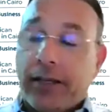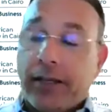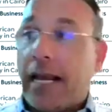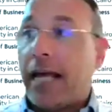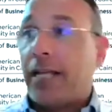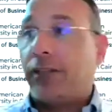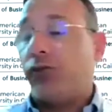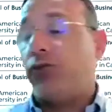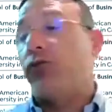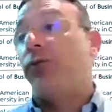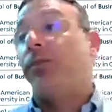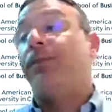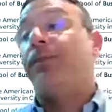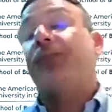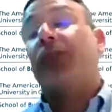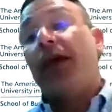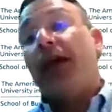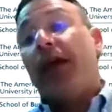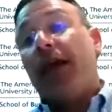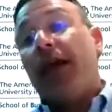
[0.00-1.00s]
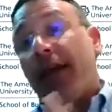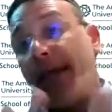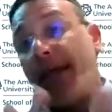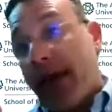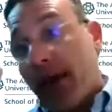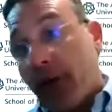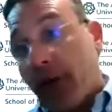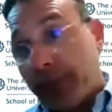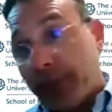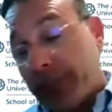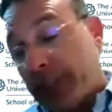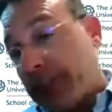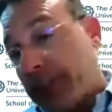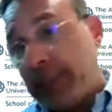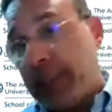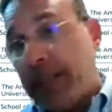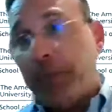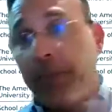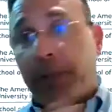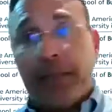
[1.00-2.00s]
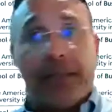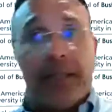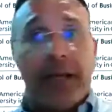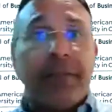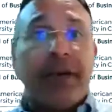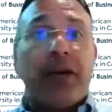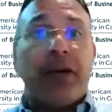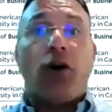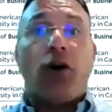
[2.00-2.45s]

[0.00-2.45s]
classroom. Now, since the pandemic,